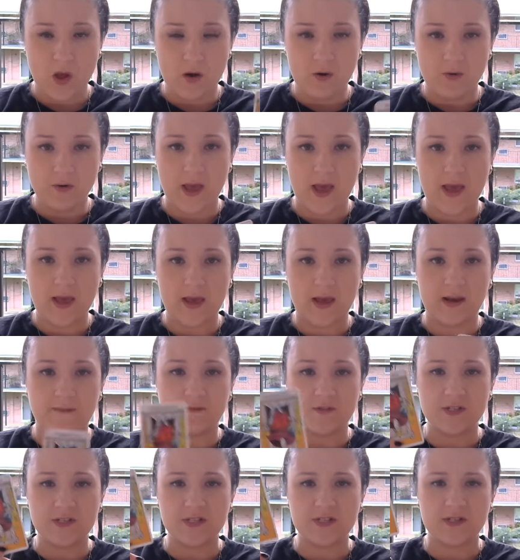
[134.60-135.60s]
Okay, and
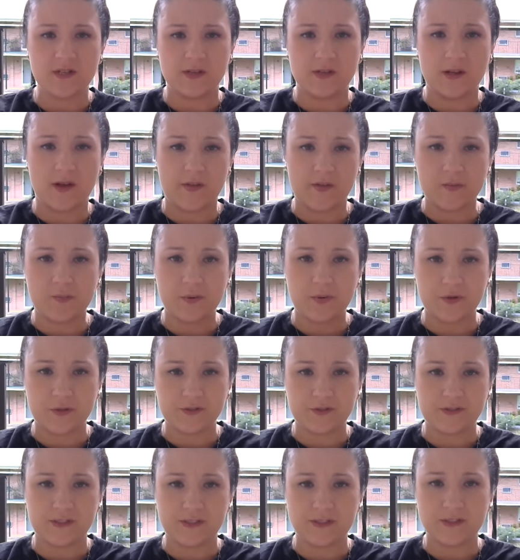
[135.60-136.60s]
if this is another
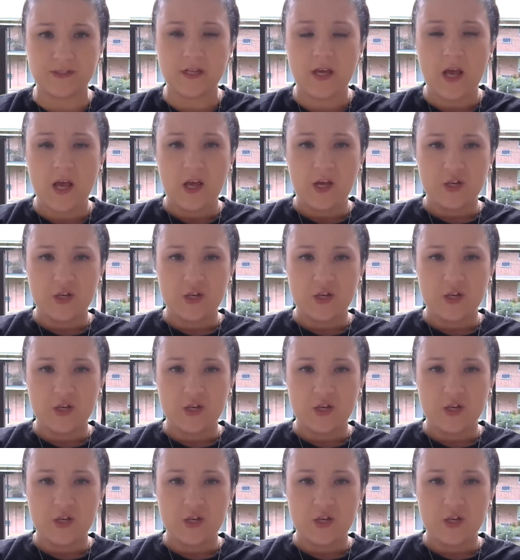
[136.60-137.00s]
person